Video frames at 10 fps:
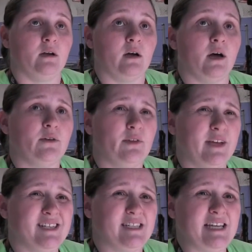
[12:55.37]
Other
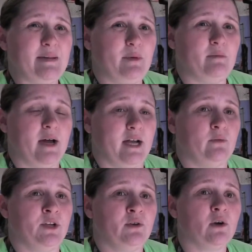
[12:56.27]
things to keep in mind
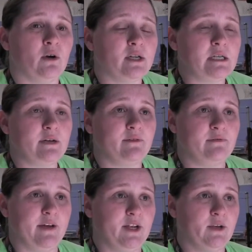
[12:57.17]
when you go to
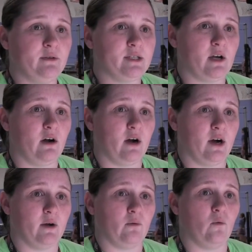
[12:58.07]
different venues
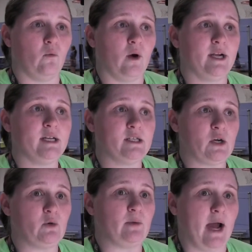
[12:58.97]
are what is
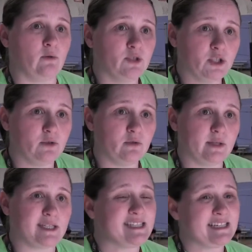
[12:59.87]
around you,
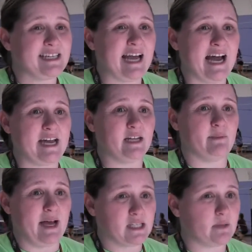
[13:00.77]
the ceiling height,
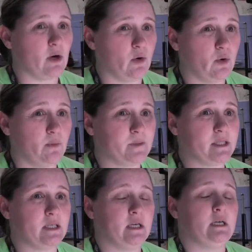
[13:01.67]
basketball hoops,
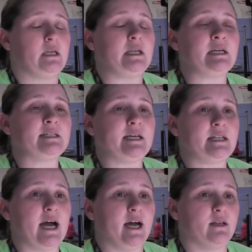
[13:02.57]
things like
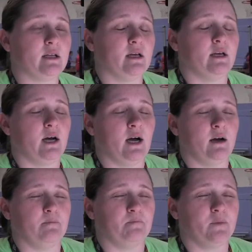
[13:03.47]
that.